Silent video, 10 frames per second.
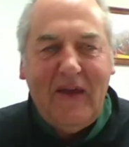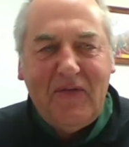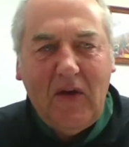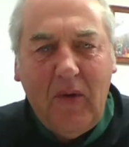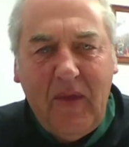
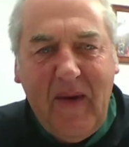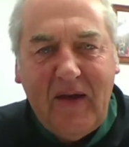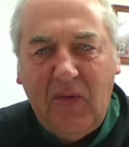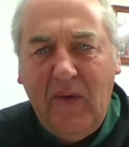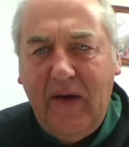leaves you with
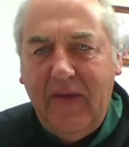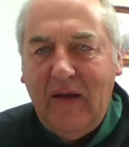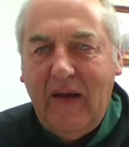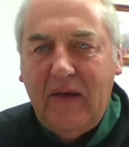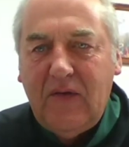about 20
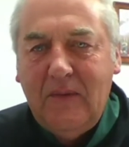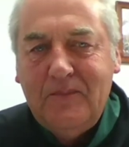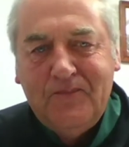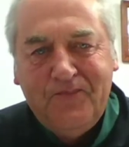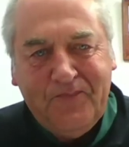then,
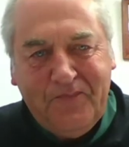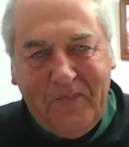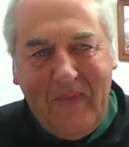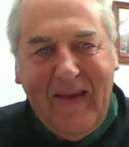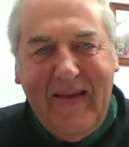Anton.
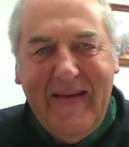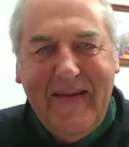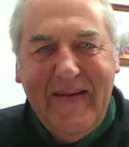Eh,